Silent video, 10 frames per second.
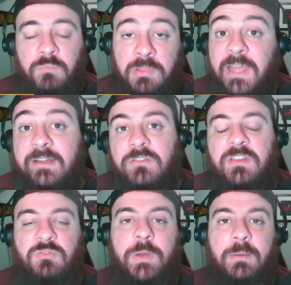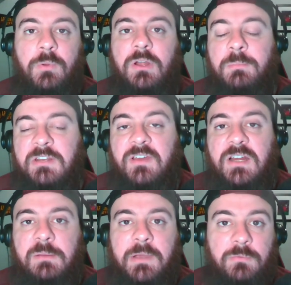Later this week, we're going to be
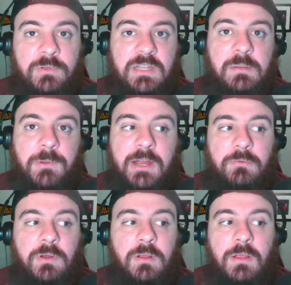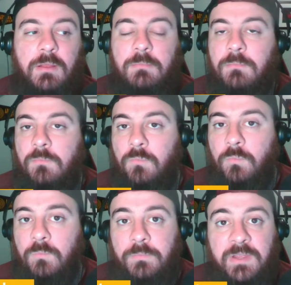talking about Raleek Brown.
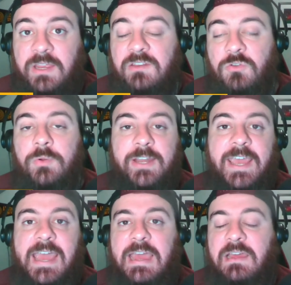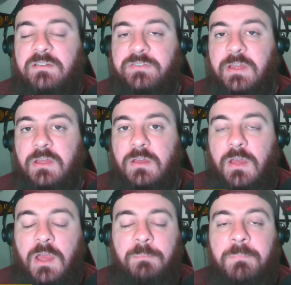He's going to have
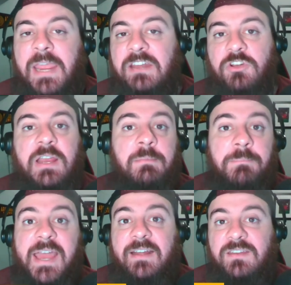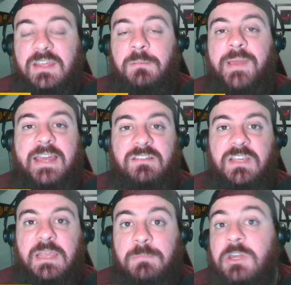a major impact in the
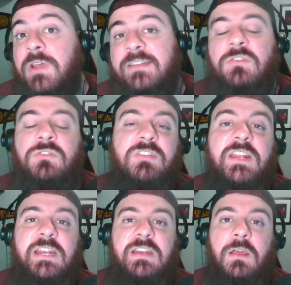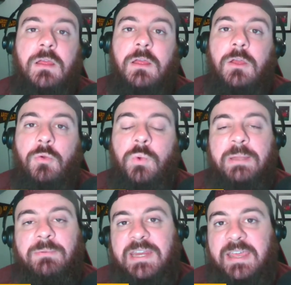passing game. And you guys will see
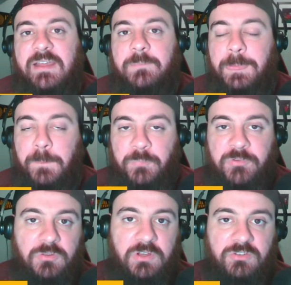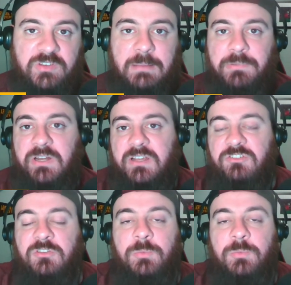when we get to those stat predictions.